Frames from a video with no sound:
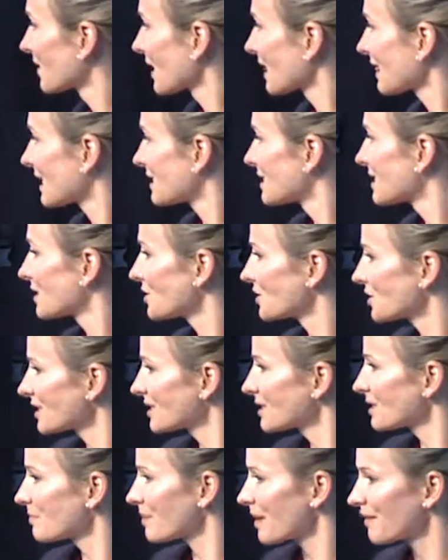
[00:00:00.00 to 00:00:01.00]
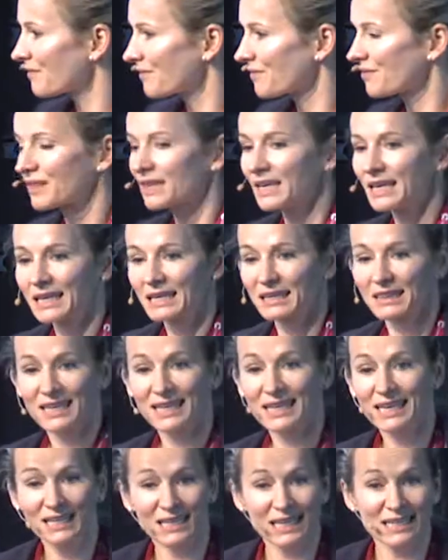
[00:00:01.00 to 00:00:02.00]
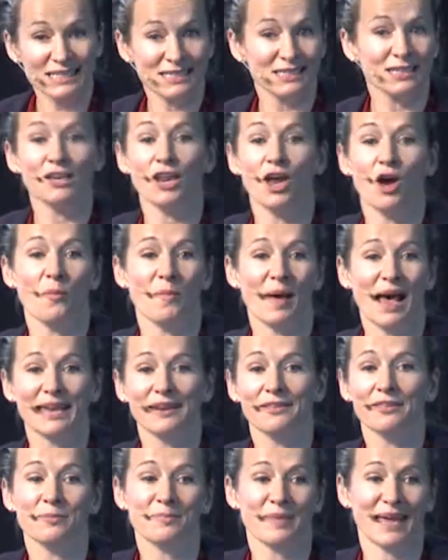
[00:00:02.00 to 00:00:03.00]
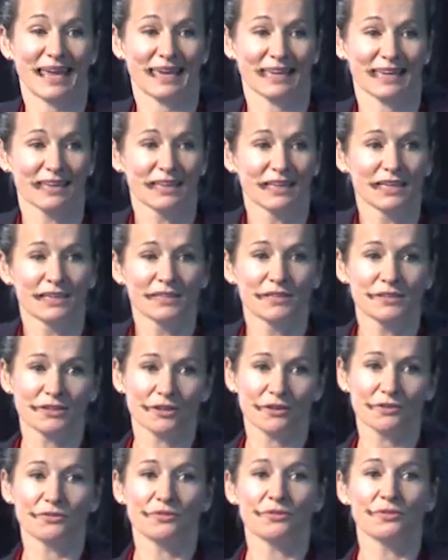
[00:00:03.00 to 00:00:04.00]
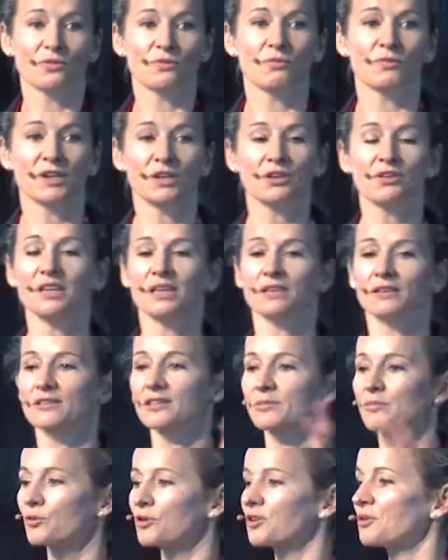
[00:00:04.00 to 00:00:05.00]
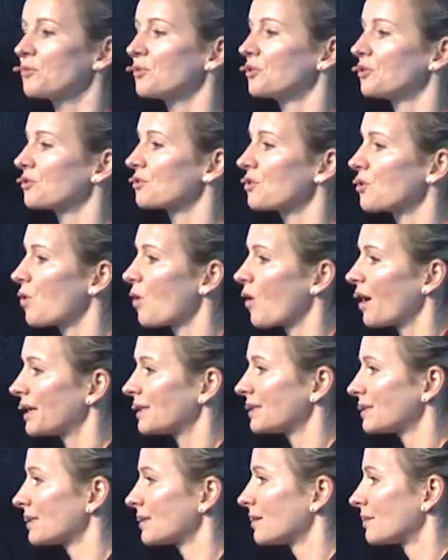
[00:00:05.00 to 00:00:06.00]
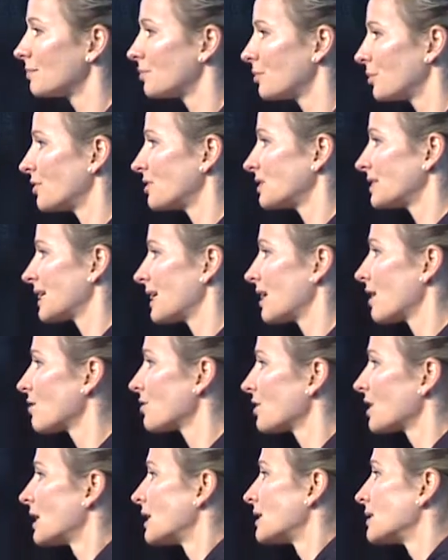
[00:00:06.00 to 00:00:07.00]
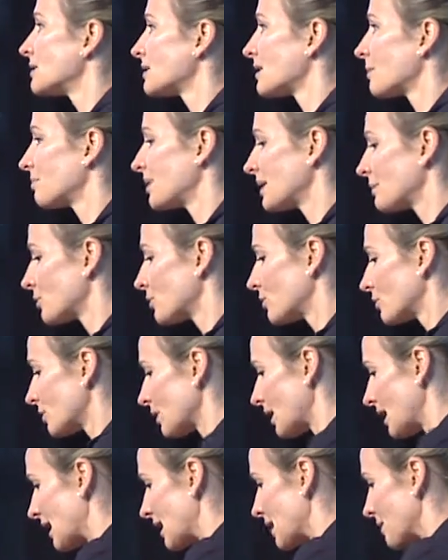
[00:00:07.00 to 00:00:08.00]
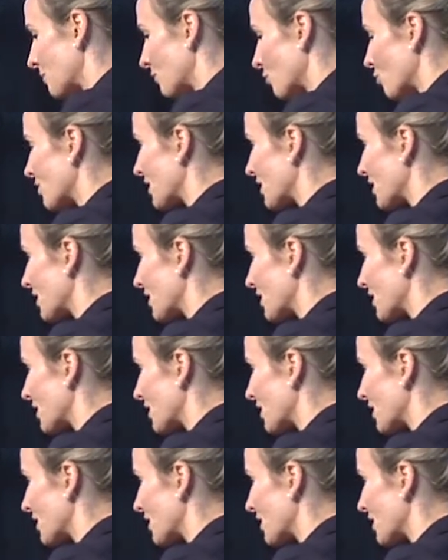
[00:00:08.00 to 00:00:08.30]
they sit just above the kidneys in the lower part of the back. So when you get to the point where you're quite burnt out, some people will